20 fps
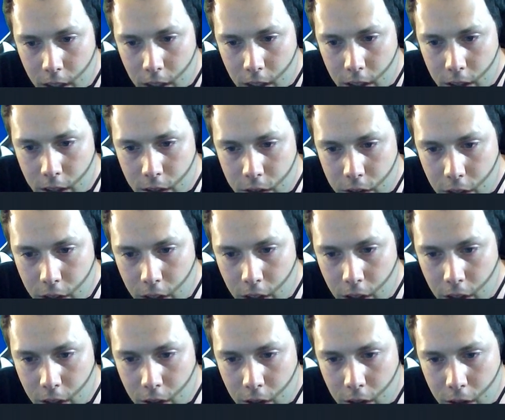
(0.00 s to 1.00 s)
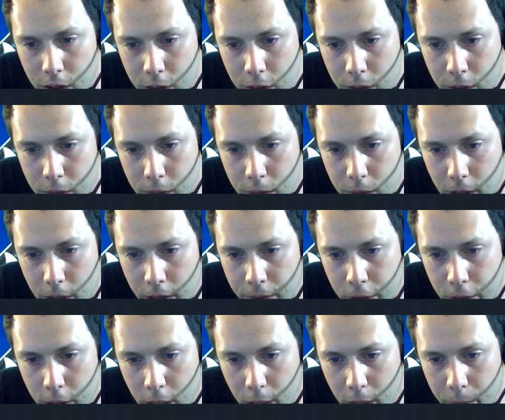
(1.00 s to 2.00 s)
So if
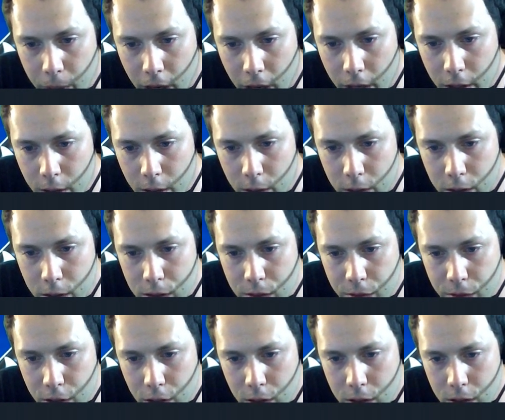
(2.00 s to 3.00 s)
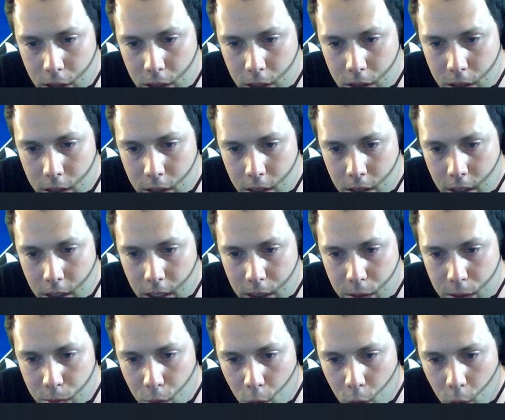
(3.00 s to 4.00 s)
you get to buy all those fuses, that's
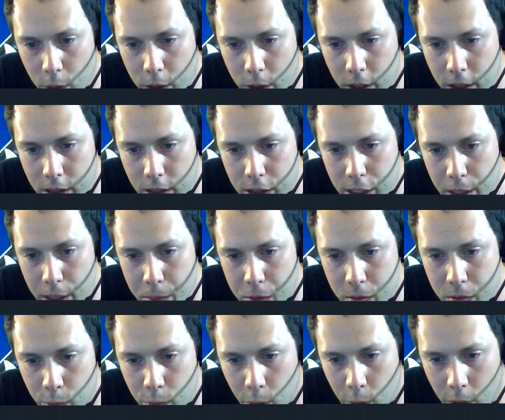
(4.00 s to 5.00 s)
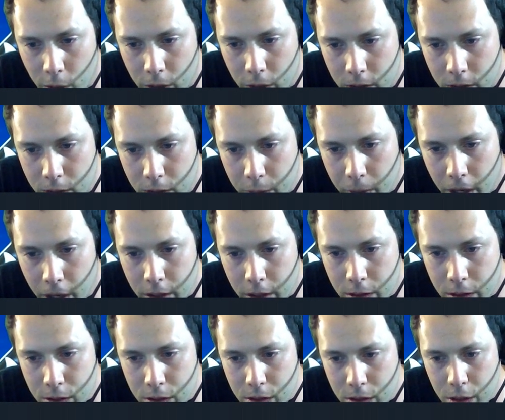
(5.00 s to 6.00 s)
more than the Jeep's worth to buy
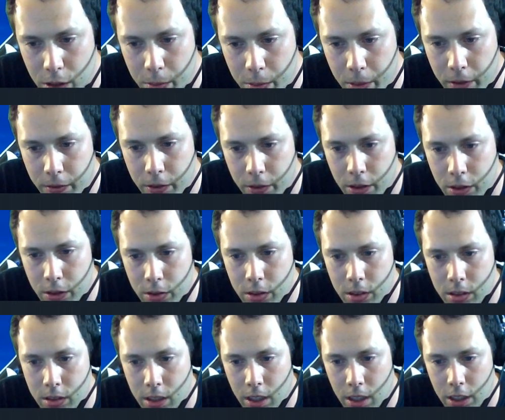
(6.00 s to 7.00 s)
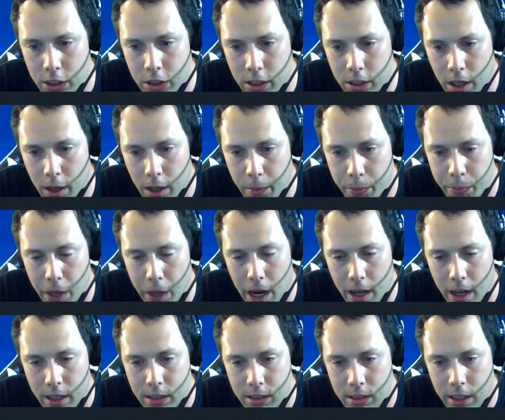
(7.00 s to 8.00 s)
those stupid fuses. Unless you got a
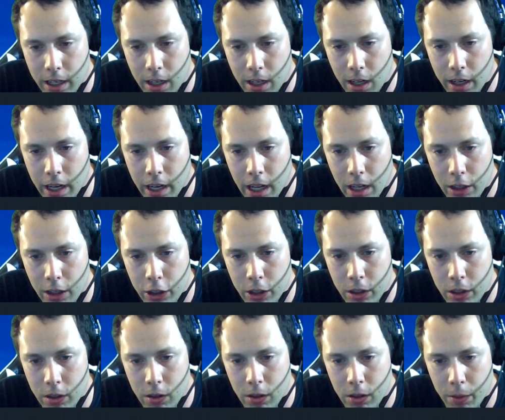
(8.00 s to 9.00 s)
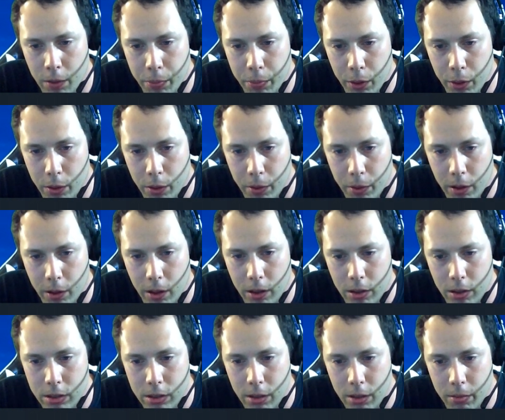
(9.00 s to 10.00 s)
box laying on hand and you can go to a pull apart
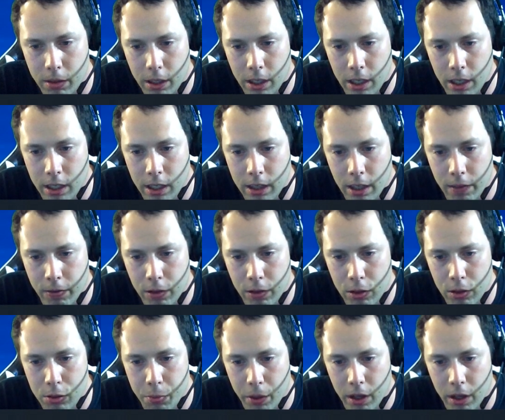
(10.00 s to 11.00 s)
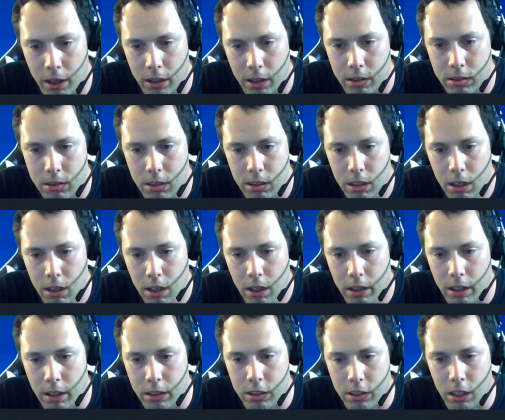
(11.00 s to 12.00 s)
or something and get that fuse box,
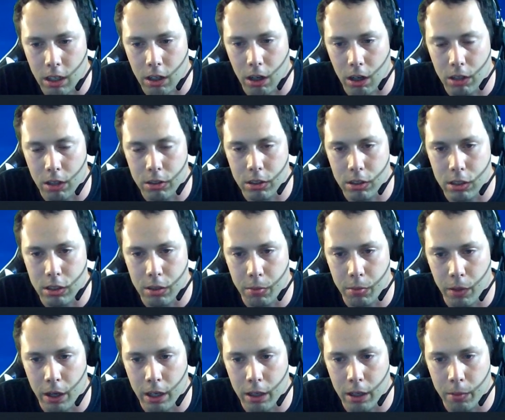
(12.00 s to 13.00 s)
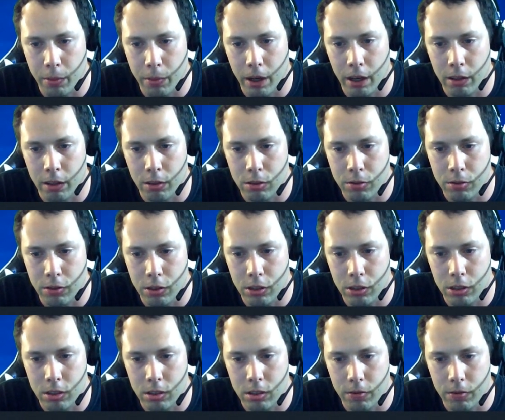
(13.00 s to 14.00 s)
that's going to cost you some money to buy those
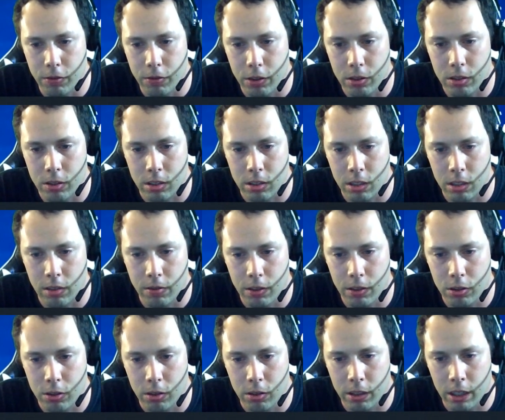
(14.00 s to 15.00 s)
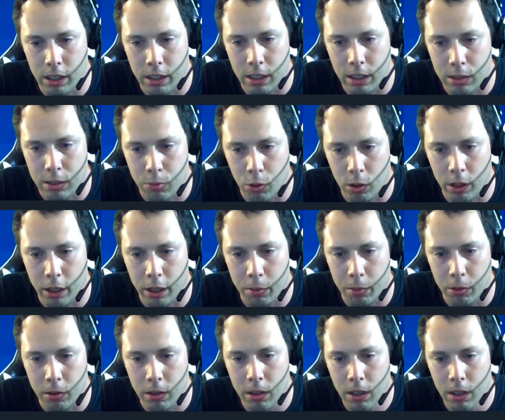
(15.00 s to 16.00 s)
fuses individually, and that's more labor.